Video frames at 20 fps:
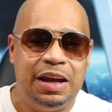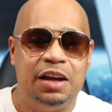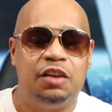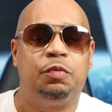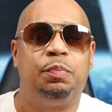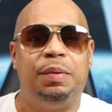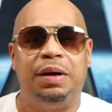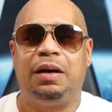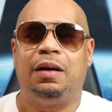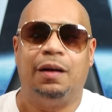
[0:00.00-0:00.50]
It's
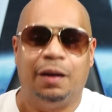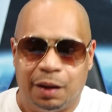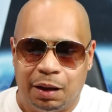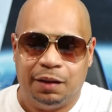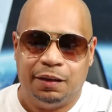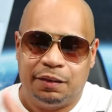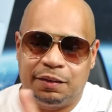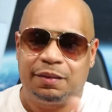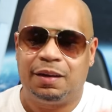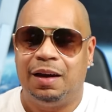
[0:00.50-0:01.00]

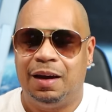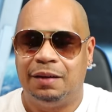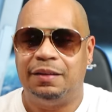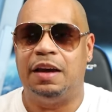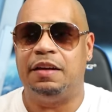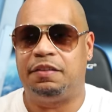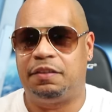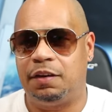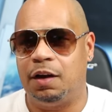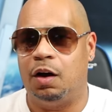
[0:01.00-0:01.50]
because
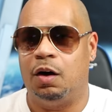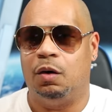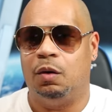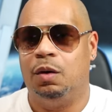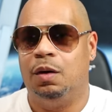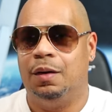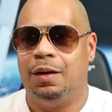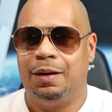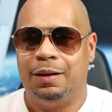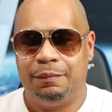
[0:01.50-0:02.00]
they
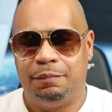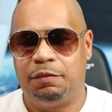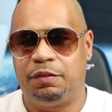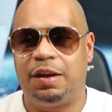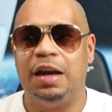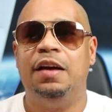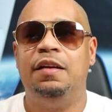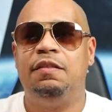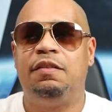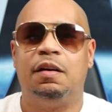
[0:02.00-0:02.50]
sell
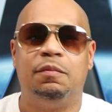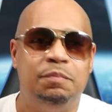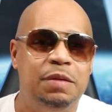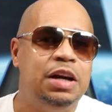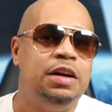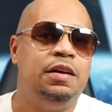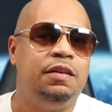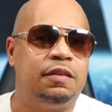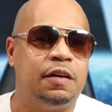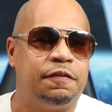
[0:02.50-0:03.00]
tens of
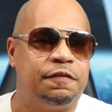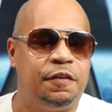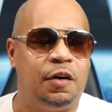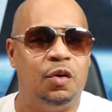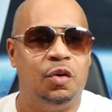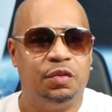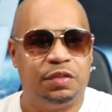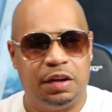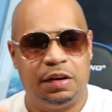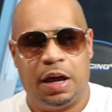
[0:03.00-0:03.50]
millions of
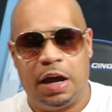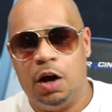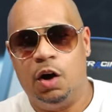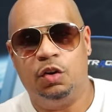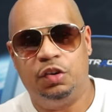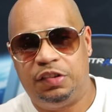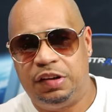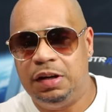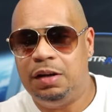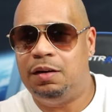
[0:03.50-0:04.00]
phones and
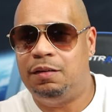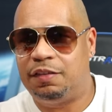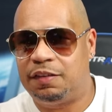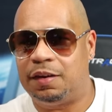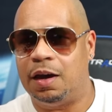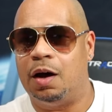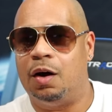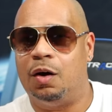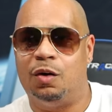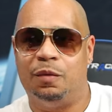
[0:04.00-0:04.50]
LG
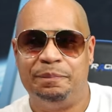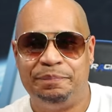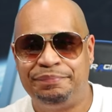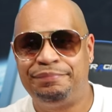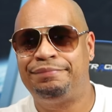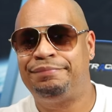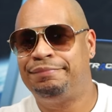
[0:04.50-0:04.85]
sell